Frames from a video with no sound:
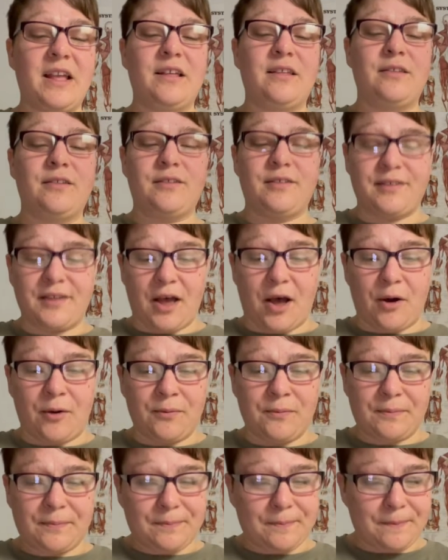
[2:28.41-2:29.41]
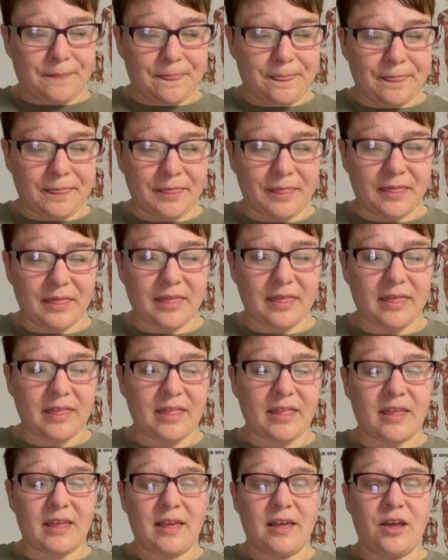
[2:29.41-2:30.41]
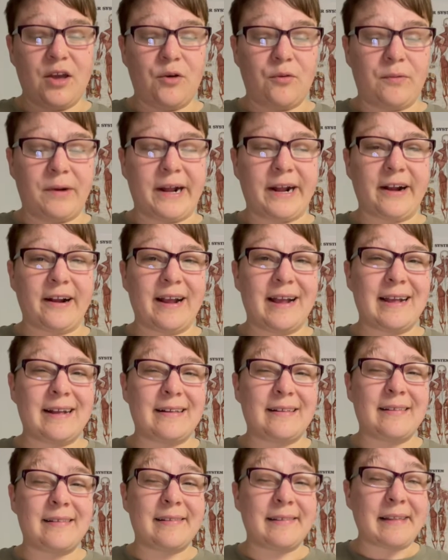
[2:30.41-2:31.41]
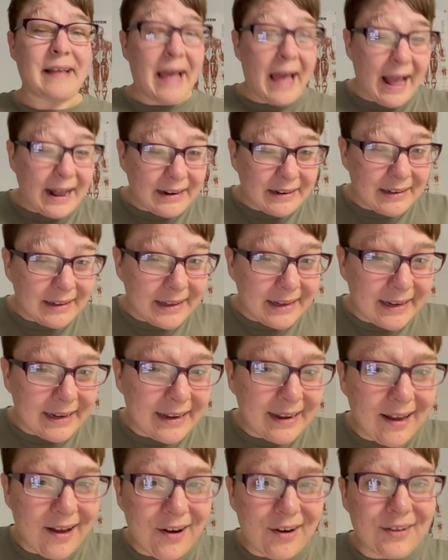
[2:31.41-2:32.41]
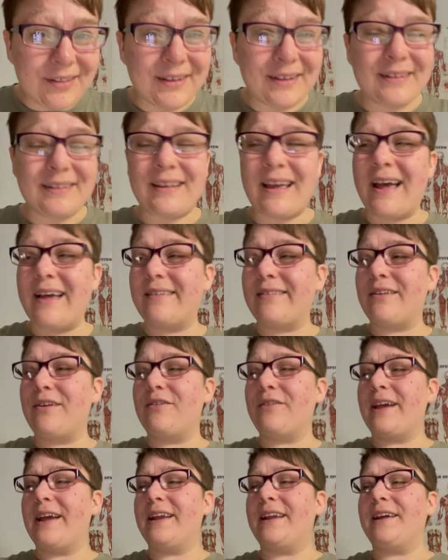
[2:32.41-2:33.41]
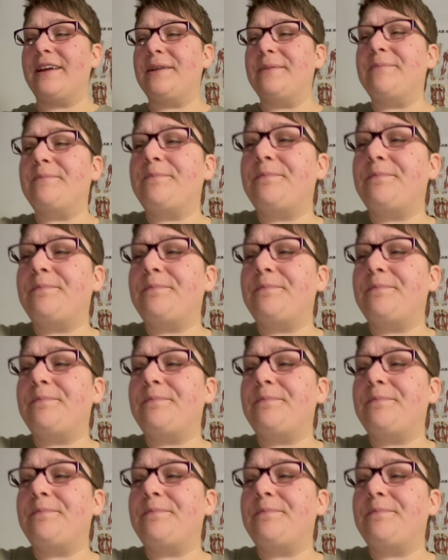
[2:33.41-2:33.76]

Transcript: So, where exactly are these guys located?